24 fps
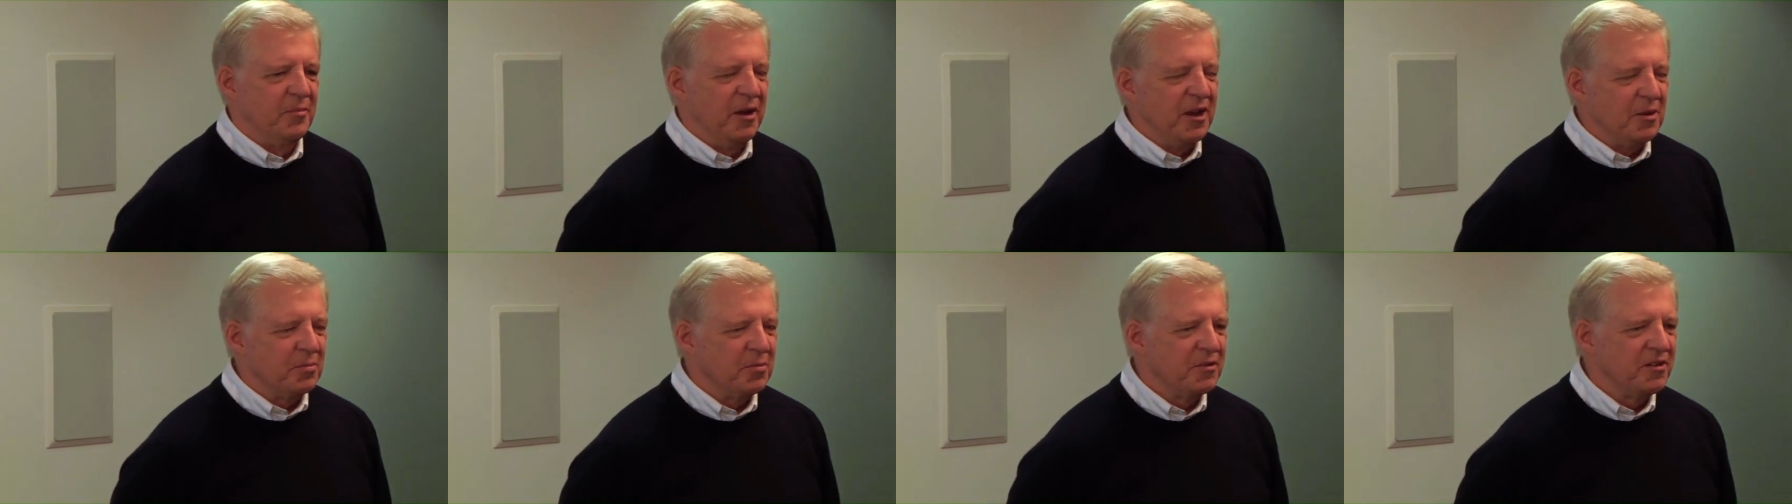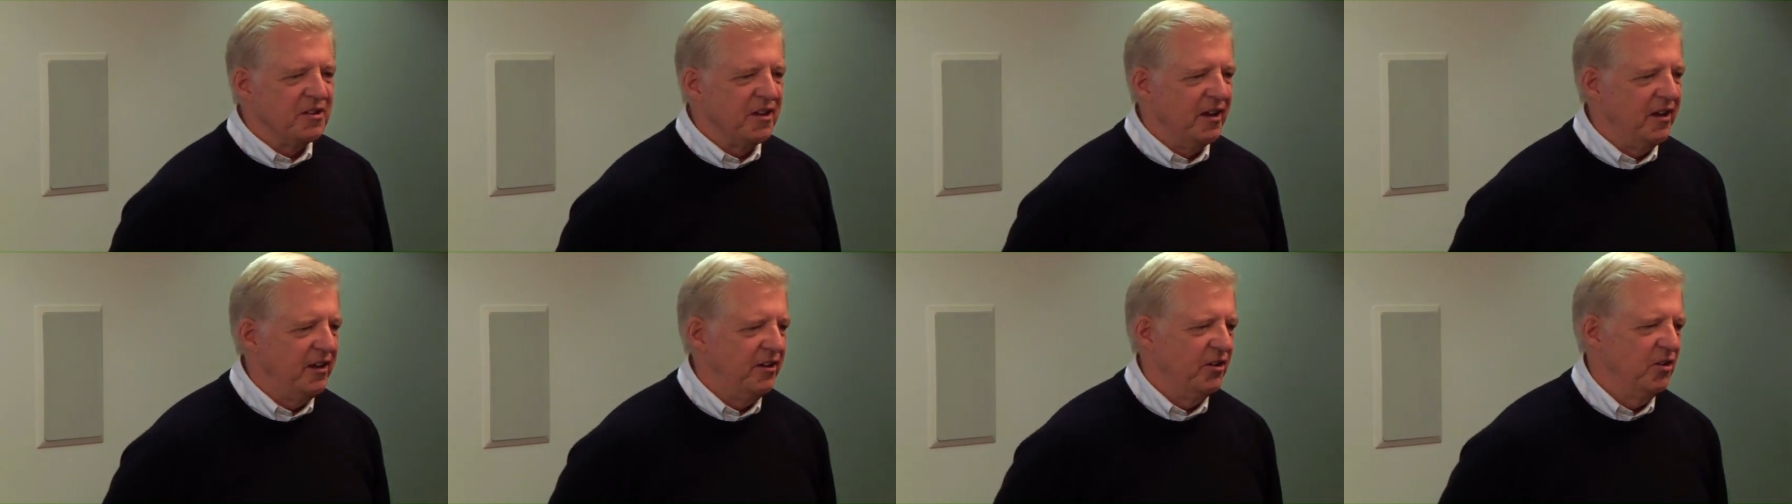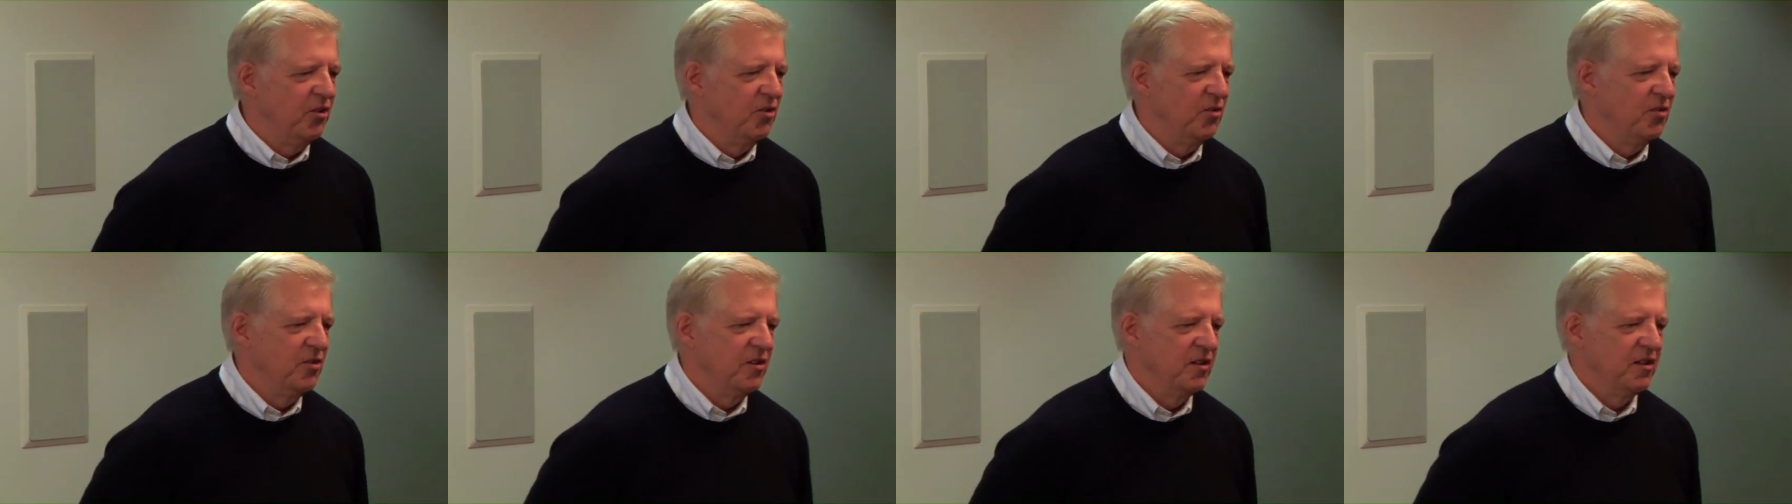baked
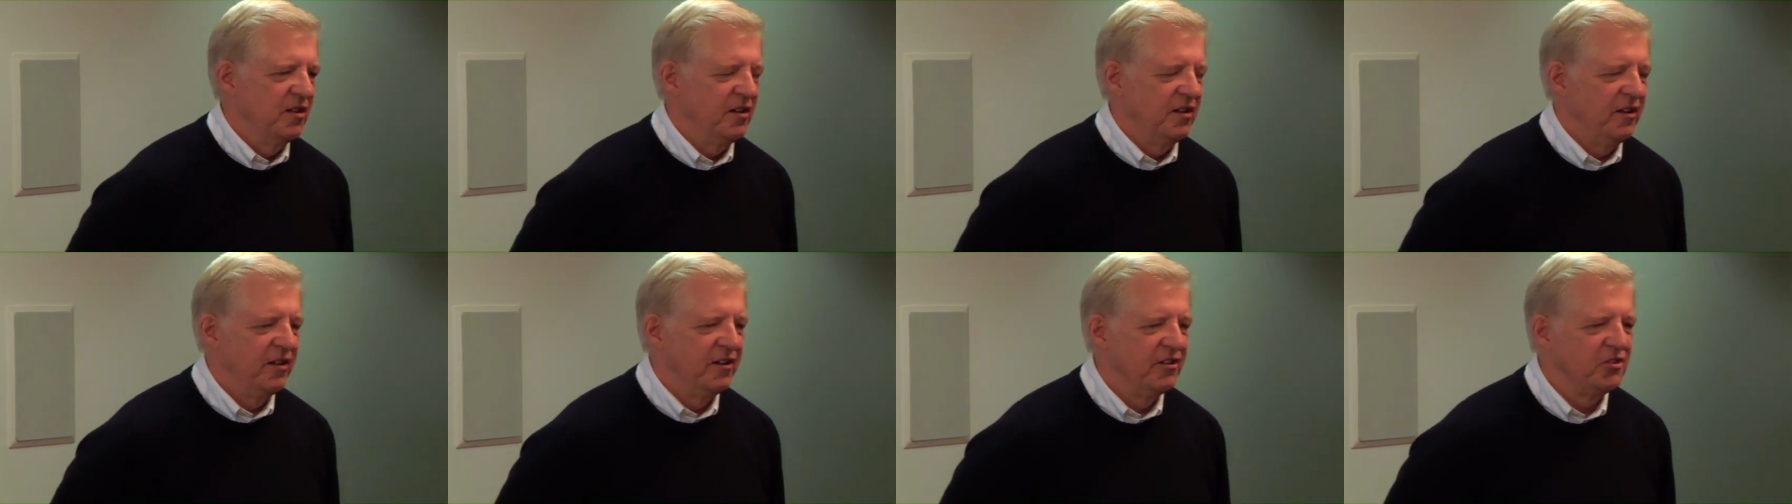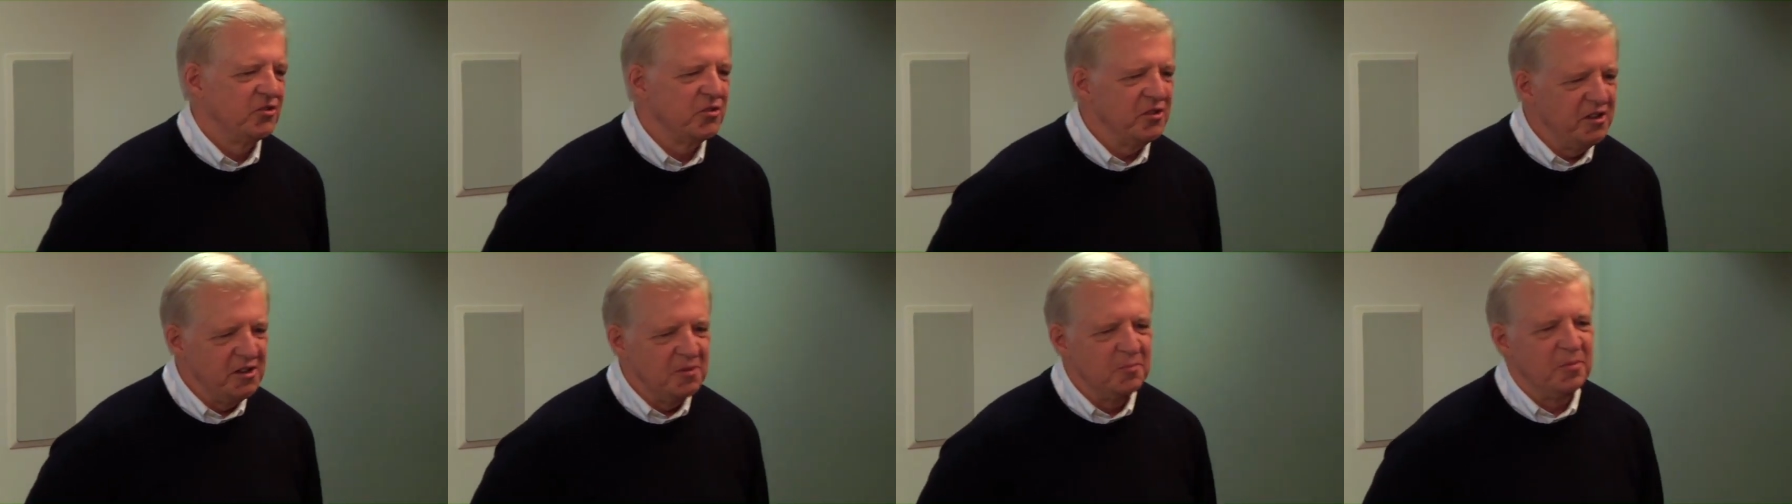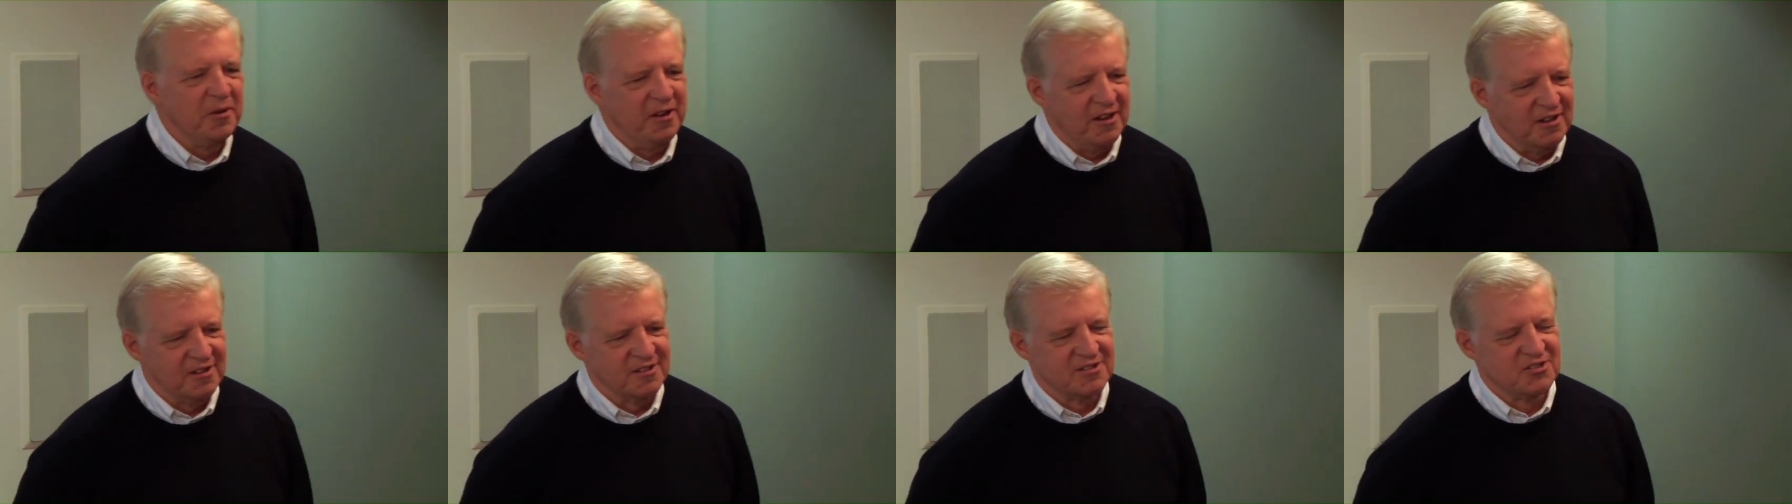potato and green
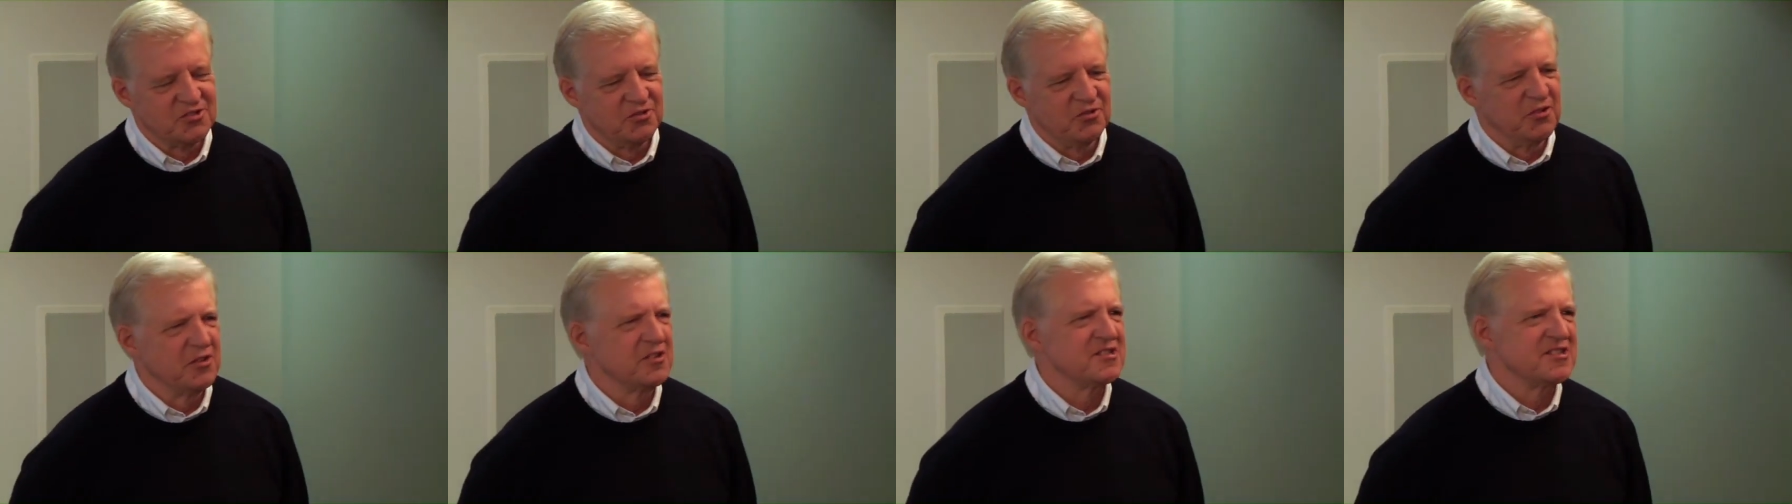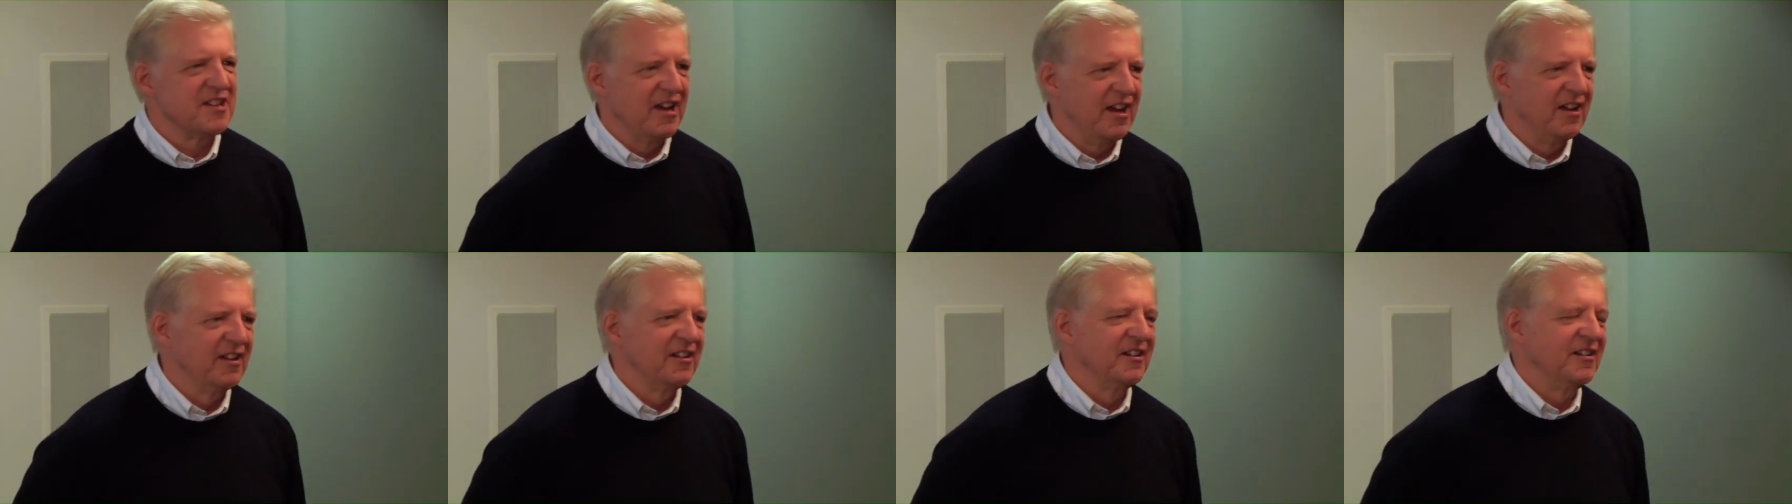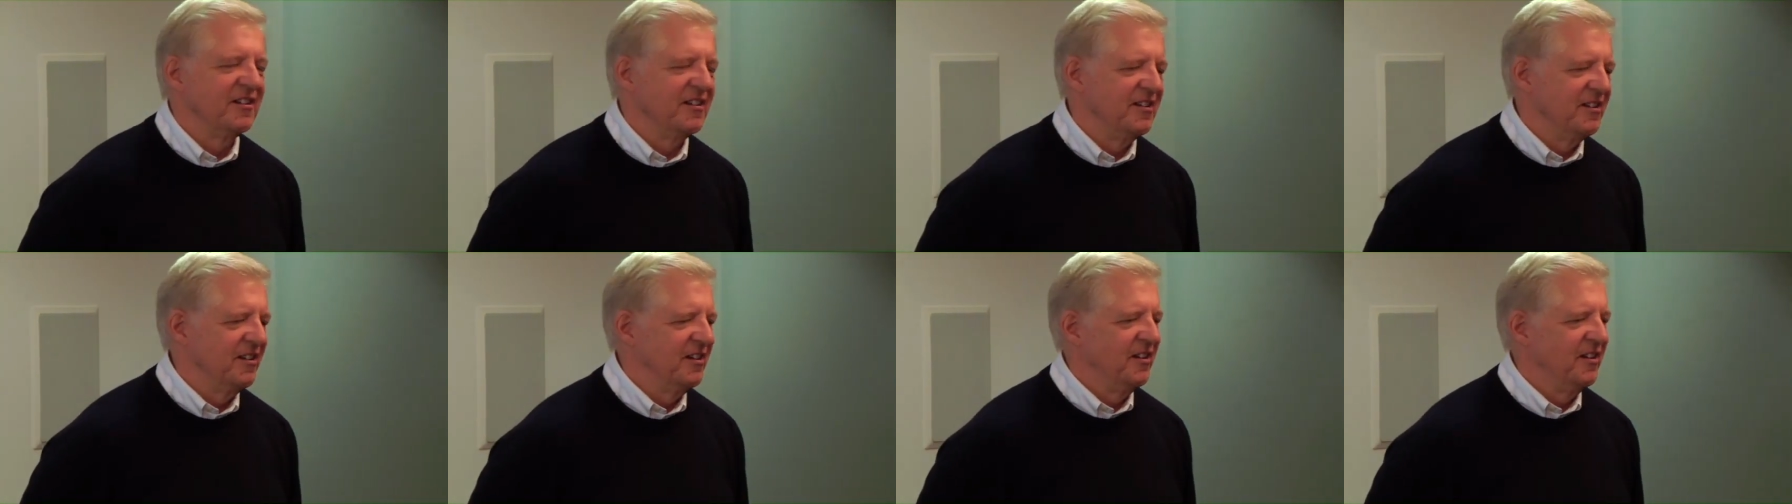beans or a salad.